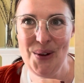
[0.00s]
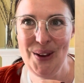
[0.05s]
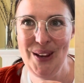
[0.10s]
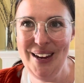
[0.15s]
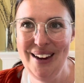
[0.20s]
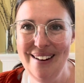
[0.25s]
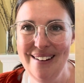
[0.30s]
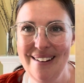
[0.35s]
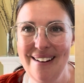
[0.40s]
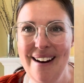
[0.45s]

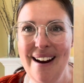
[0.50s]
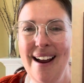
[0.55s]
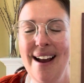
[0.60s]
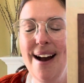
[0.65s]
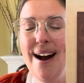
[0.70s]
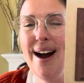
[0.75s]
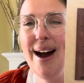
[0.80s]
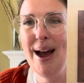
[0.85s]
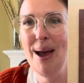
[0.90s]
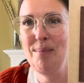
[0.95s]
here,
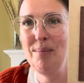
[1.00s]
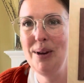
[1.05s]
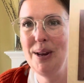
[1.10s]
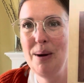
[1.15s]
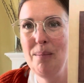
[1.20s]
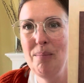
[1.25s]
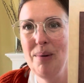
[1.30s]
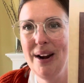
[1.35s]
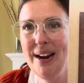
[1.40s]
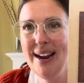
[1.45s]
I'm
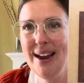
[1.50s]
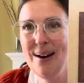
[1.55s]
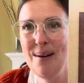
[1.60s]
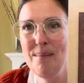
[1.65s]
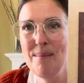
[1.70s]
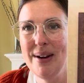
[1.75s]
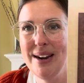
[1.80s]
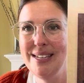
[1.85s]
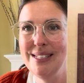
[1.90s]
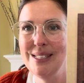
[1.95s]
gonna bring
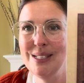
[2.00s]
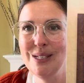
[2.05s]
out my